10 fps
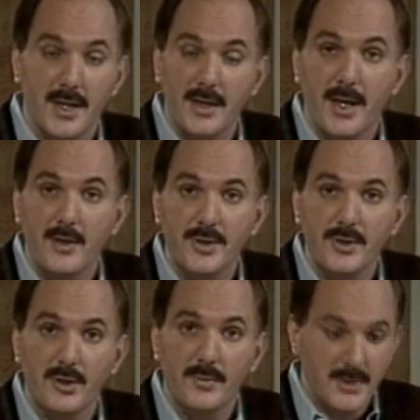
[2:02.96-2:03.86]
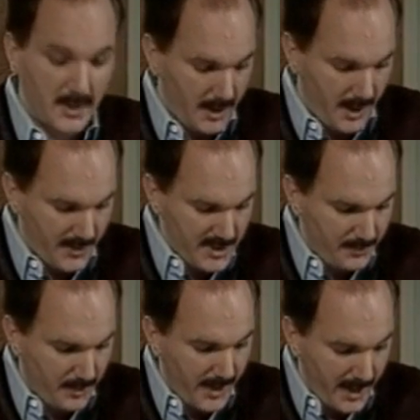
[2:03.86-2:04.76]
kinetic energy terms, and this
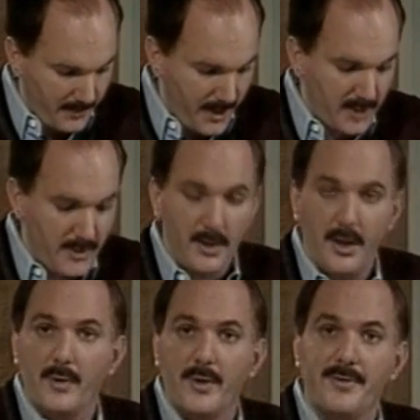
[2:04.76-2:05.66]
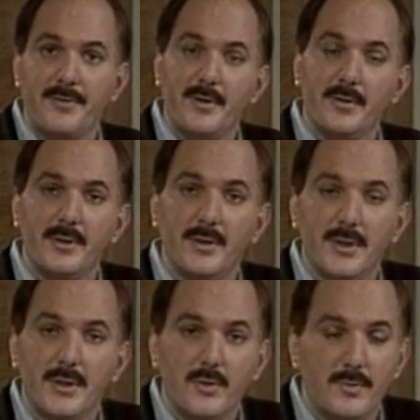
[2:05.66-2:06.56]
bullet, had it penetrated all the way through,
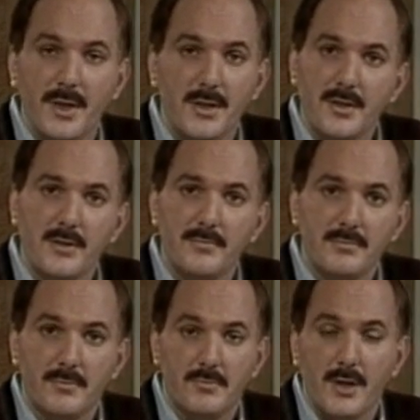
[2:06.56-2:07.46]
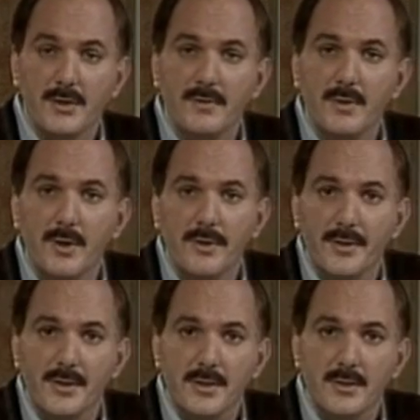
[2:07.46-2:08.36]
would be considered relatively
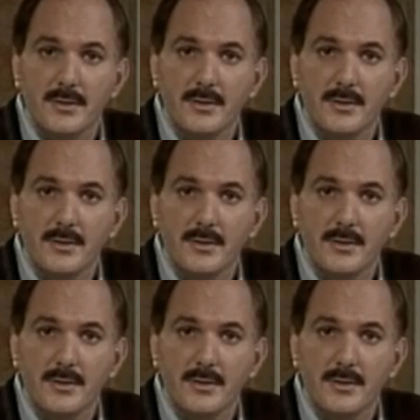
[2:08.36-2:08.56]
worthless.